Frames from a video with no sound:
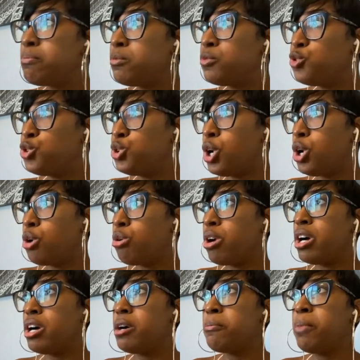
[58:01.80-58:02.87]
you know,
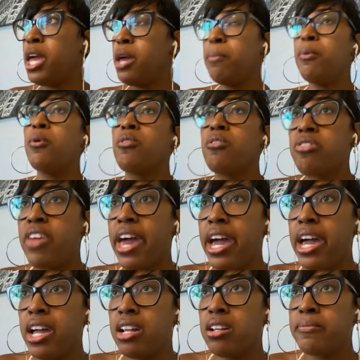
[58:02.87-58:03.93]
people
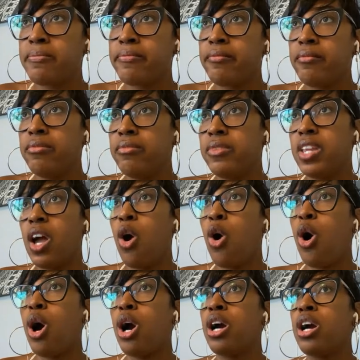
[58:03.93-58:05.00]
that
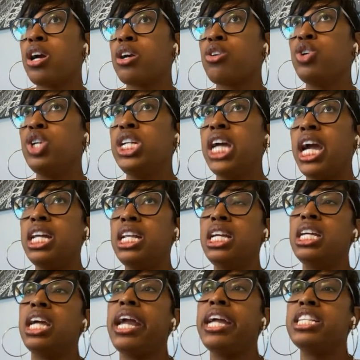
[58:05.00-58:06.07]
are
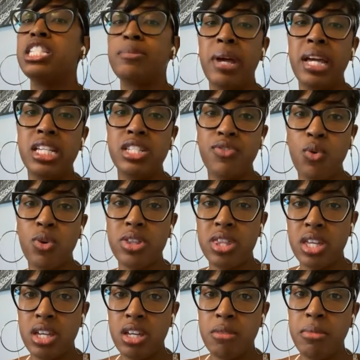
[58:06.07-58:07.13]
creating a space for
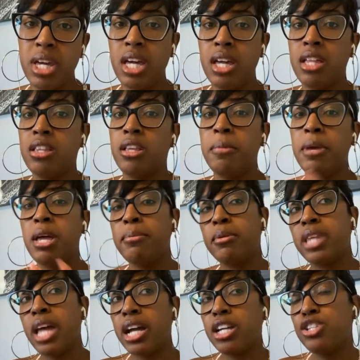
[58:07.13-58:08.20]
them, and people
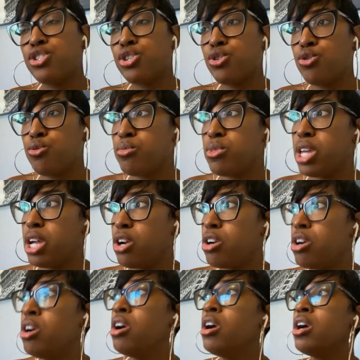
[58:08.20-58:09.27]
that consume
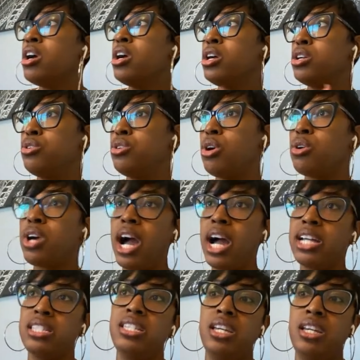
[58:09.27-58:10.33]
their, you know,
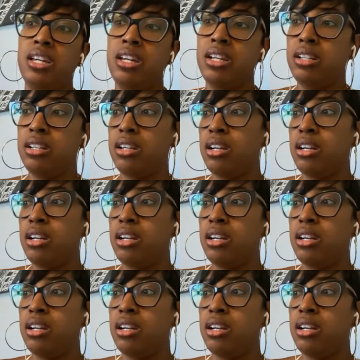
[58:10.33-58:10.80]
content,